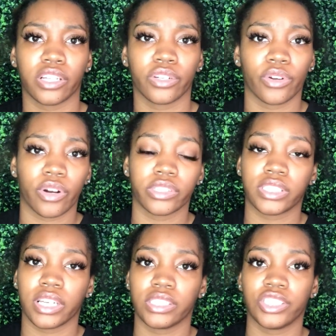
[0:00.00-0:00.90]
the girl
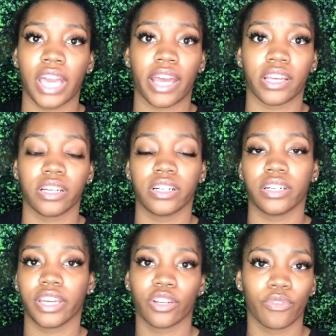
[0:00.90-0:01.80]
said she had an
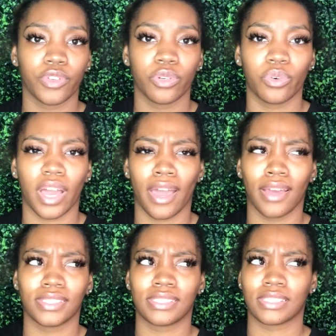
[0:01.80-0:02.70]
interview
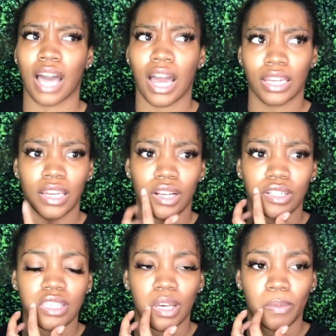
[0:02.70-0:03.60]
at Sonic or
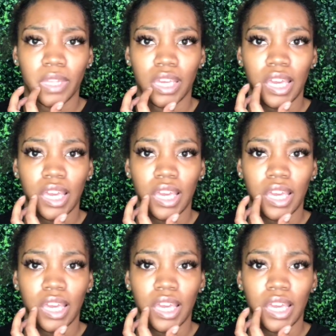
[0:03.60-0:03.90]
something,